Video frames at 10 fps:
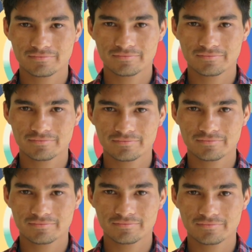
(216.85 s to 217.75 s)

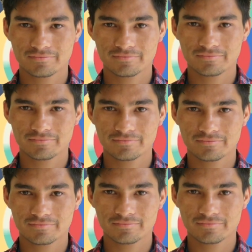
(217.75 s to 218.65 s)

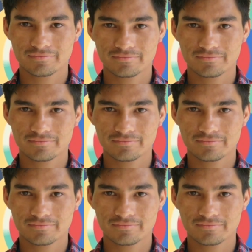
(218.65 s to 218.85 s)
Nothing is said.